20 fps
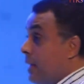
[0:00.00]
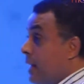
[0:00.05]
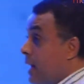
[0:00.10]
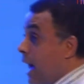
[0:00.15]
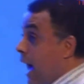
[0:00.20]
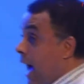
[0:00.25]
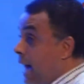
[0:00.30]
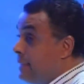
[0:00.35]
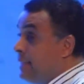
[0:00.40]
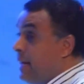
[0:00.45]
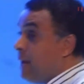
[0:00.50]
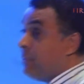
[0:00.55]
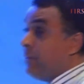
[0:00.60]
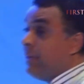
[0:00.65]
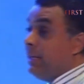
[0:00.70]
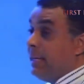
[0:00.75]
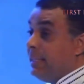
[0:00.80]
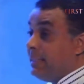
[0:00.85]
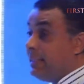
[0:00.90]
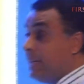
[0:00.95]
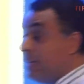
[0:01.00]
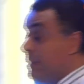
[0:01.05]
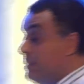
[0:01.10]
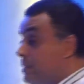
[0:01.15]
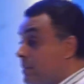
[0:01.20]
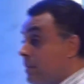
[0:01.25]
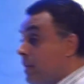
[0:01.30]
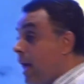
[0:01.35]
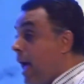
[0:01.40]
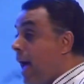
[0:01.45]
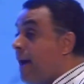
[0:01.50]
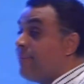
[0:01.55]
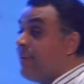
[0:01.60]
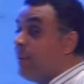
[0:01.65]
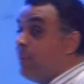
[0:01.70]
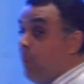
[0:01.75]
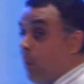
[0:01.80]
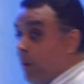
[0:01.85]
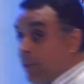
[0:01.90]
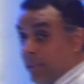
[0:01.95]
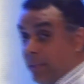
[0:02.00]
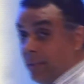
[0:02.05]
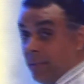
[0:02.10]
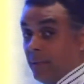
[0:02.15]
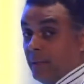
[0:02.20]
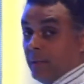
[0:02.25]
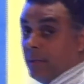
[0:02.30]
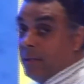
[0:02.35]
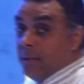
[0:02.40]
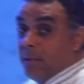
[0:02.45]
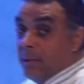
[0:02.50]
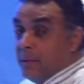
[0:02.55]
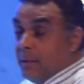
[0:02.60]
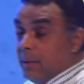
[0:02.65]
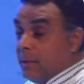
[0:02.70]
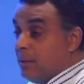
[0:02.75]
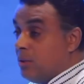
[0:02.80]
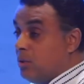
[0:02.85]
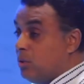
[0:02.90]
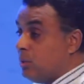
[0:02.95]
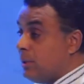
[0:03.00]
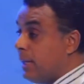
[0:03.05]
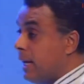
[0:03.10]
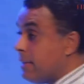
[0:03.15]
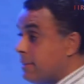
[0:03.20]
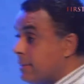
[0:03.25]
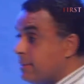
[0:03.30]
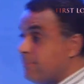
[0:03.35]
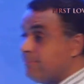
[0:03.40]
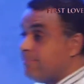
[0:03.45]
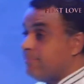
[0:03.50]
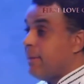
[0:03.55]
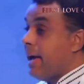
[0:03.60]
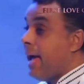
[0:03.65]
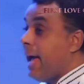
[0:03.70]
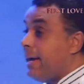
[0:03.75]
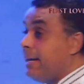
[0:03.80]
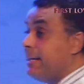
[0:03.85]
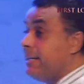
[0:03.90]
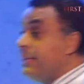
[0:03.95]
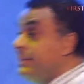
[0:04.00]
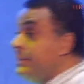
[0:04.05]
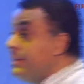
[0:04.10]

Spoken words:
other religions, everybody, you just end in the